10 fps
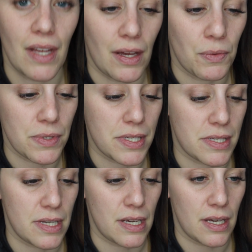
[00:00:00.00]
and we'll
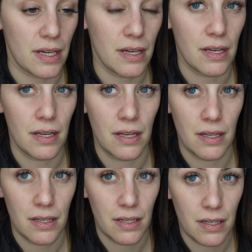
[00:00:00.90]
see
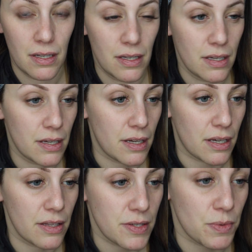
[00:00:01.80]

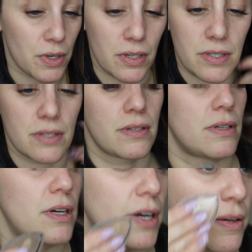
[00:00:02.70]
how this works.
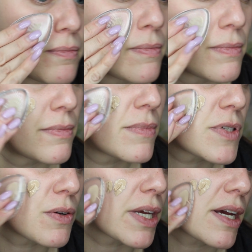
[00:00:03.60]
All right,
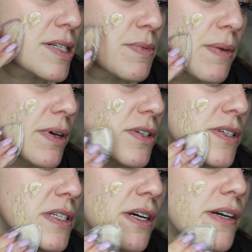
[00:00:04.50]
so I guess maybe I'll
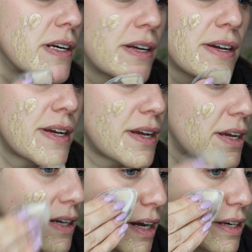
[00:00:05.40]
just start
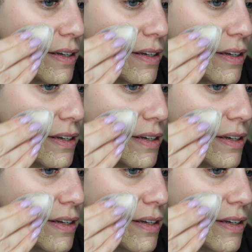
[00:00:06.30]
kind